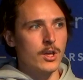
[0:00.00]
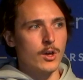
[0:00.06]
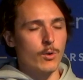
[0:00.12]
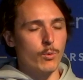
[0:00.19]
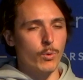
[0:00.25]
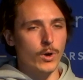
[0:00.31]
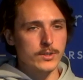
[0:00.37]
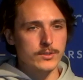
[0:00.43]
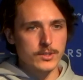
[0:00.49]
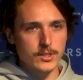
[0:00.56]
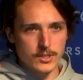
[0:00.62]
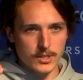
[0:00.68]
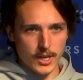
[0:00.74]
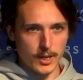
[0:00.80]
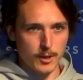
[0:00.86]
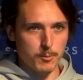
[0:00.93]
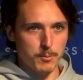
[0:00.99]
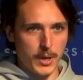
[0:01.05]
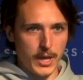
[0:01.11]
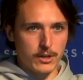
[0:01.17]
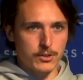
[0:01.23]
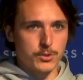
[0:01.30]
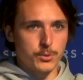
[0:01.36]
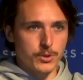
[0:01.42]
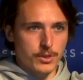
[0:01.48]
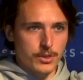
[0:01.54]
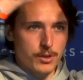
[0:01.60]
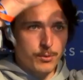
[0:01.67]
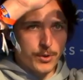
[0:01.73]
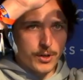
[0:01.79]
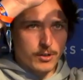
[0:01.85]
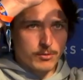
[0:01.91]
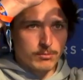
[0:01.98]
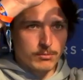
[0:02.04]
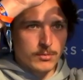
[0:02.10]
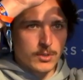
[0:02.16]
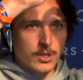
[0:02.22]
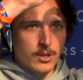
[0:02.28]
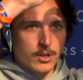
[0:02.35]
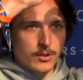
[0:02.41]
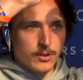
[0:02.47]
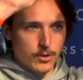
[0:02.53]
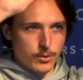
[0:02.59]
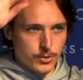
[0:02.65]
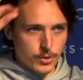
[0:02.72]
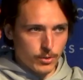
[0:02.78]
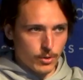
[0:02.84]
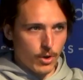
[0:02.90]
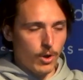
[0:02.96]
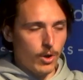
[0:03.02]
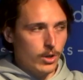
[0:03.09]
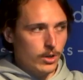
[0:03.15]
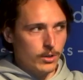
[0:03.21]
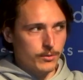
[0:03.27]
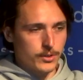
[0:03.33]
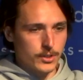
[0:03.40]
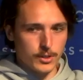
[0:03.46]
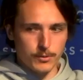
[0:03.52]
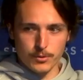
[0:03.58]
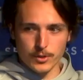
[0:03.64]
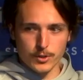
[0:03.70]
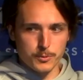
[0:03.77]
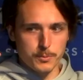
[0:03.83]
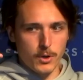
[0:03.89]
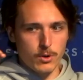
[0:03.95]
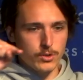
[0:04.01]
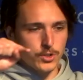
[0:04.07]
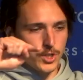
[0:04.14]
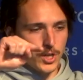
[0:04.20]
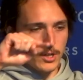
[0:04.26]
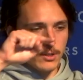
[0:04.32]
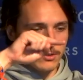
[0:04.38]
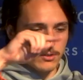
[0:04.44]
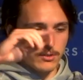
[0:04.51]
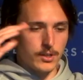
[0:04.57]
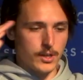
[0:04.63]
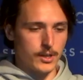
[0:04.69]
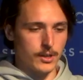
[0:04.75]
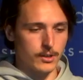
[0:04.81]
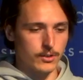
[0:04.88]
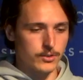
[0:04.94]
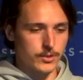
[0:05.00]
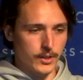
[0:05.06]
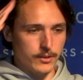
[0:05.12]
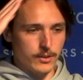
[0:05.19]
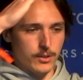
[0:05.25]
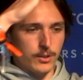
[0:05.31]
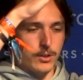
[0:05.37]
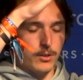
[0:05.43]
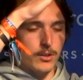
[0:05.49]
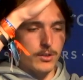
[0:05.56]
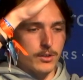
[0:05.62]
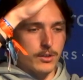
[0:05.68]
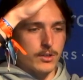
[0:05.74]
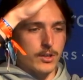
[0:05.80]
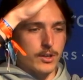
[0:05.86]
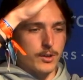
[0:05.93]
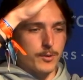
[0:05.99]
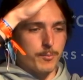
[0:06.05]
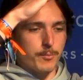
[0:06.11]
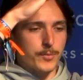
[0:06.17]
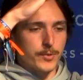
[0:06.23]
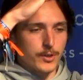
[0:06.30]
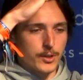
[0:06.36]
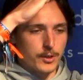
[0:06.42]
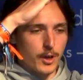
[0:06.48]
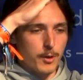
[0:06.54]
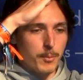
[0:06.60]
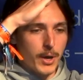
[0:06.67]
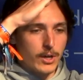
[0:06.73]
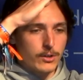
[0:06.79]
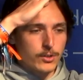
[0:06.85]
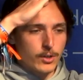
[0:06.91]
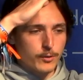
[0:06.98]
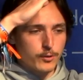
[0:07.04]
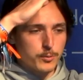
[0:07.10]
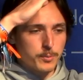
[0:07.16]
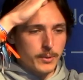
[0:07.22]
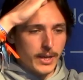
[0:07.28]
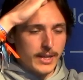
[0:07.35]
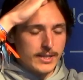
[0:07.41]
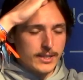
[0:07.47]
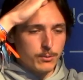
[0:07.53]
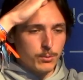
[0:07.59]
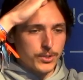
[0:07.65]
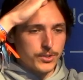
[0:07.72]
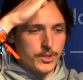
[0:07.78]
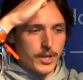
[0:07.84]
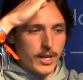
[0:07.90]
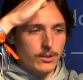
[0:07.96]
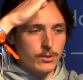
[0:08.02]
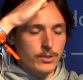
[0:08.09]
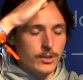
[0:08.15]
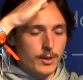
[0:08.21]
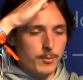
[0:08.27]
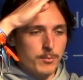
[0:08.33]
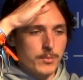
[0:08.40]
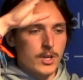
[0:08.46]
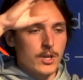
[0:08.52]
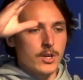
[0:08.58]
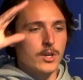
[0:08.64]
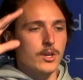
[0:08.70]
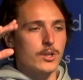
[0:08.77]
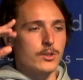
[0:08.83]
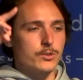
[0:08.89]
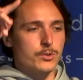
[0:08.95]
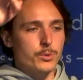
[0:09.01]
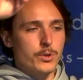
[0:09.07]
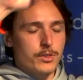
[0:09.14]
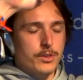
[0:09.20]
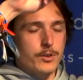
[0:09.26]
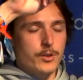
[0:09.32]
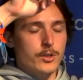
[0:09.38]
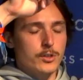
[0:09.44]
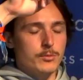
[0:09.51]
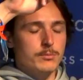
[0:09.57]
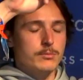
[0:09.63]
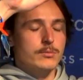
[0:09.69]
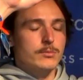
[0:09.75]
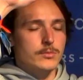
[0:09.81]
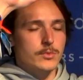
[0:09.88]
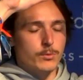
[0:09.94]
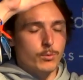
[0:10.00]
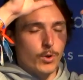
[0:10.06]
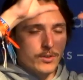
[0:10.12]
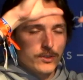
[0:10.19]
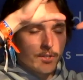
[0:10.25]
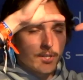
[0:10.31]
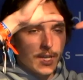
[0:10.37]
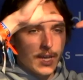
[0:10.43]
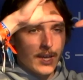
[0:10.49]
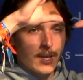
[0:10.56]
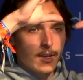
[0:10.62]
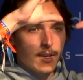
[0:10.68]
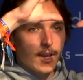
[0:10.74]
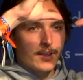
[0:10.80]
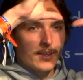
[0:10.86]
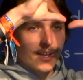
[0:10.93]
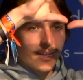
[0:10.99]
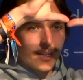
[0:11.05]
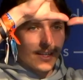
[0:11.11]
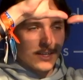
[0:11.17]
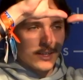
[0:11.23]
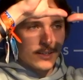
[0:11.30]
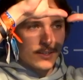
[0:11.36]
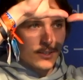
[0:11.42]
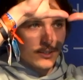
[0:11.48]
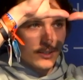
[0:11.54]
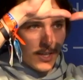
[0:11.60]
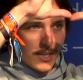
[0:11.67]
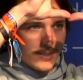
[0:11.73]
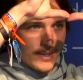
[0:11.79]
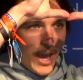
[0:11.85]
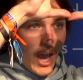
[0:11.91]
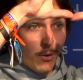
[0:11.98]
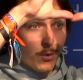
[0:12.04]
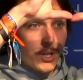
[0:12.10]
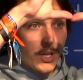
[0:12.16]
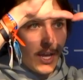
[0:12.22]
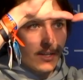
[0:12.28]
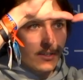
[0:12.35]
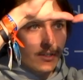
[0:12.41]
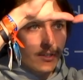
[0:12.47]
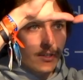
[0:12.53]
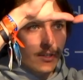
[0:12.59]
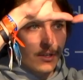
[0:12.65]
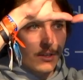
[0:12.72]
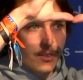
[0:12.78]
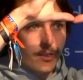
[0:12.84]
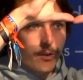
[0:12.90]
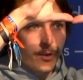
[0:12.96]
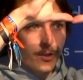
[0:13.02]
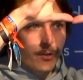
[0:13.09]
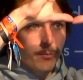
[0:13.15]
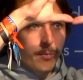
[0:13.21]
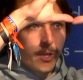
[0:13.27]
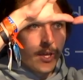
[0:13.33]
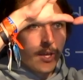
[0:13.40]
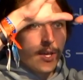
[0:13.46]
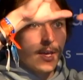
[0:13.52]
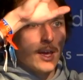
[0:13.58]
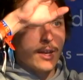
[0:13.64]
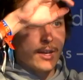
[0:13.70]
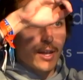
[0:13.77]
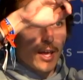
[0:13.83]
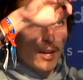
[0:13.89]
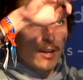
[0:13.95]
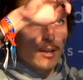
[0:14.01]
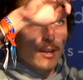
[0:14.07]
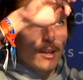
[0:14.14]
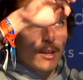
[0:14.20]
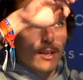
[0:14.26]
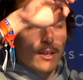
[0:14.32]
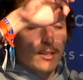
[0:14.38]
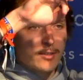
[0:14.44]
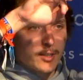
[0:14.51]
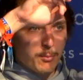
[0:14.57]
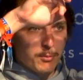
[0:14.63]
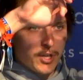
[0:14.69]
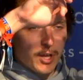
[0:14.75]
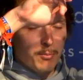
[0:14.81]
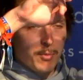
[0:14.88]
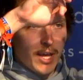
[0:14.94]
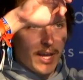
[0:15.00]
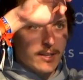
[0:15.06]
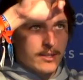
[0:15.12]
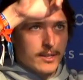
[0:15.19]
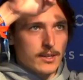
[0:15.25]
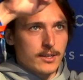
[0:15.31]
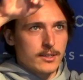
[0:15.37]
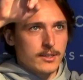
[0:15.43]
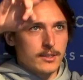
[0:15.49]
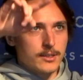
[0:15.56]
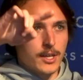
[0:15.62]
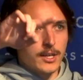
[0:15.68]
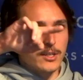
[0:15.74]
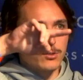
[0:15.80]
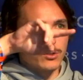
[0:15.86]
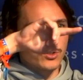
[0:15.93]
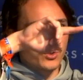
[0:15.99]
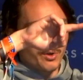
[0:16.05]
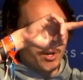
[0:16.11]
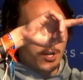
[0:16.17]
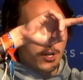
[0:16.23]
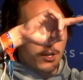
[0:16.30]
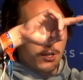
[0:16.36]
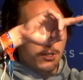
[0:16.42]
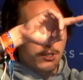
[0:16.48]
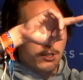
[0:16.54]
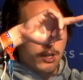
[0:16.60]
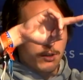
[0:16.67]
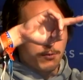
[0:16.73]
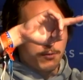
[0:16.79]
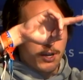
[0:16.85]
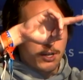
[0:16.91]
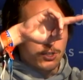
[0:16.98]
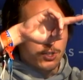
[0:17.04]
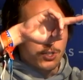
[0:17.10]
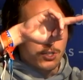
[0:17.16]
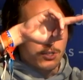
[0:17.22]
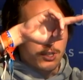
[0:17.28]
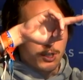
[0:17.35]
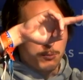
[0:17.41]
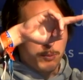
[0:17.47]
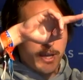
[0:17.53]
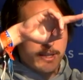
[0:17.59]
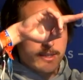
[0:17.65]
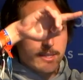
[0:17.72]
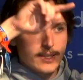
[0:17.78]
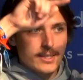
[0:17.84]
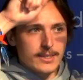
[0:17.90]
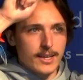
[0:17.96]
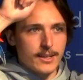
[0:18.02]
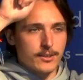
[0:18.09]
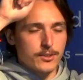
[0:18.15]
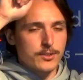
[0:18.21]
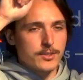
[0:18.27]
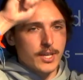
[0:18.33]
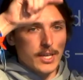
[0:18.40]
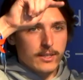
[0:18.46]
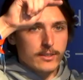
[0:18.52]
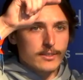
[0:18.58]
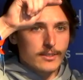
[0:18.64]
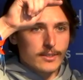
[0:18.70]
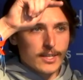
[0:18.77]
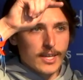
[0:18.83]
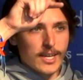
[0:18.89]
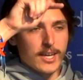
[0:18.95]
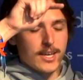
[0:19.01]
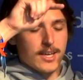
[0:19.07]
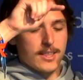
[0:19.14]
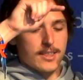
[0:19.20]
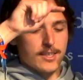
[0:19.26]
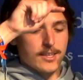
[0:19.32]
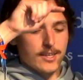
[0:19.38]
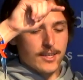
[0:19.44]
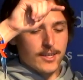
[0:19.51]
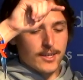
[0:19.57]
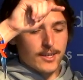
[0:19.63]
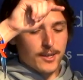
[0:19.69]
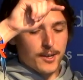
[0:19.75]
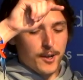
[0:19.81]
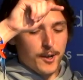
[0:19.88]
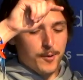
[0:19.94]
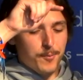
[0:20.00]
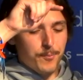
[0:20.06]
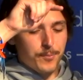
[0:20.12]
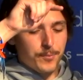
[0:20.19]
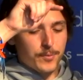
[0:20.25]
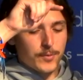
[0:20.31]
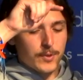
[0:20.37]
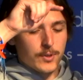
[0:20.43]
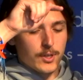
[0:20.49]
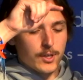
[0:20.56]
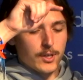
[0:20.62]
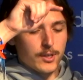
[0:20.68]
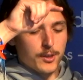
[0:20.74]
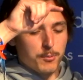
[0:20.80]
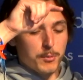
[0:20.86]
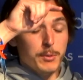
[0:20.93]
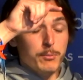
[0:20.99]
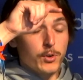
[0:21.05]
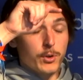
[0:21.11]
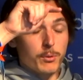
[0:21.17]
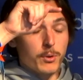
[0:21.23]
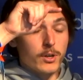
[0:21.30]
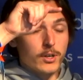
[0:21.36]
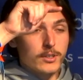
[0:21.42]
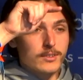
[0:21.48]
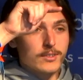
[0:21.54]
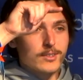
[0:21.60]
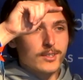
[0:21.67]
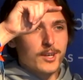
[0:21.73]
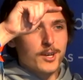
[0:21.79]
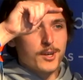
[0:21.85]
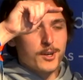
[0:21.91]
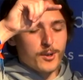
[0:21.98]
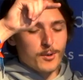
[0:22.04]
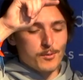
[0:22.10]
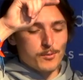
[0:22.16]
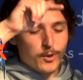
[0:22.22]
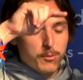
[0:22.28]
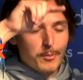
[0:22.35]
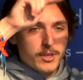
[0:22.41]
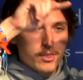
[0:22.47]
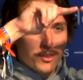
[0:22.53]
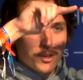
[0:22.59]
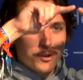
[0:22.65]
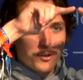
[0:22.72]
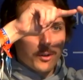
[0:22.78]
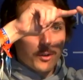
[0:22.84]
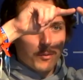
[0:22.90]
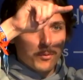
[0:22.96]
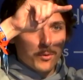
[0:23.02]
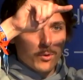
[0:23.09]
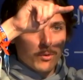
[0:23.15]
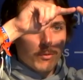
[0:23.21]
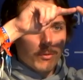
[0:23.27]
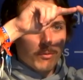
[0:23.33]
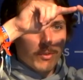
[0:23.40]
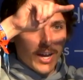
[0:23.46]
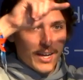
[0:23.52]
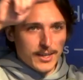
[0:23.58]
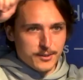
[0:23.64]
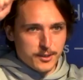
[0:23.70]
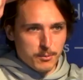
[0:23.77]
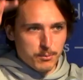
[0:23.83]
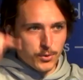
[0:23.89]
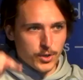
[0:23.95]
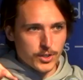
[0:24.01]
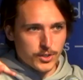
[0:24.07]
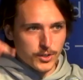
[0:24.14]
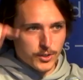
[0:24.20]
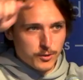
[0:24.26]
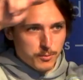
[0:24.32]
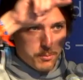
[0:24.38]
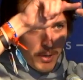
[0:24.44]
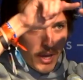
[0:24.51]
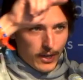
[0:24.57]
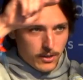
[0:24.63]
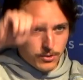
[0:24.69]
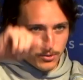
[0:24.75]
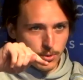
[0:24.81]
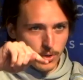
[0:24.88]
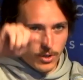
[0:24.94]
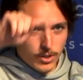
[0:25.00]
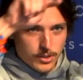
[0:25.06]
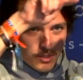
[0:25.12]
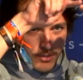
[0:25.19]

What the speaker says: once a day back to Ethereum. So all of the different spoke chains, they send the amount of Spell that was staked on them to Ethereum once a day, and then this gets aggregated in Ethereum, and then sometime later they need to trigger a function that basically then sends the MIM rewards from Ethereum via some bridges back to all these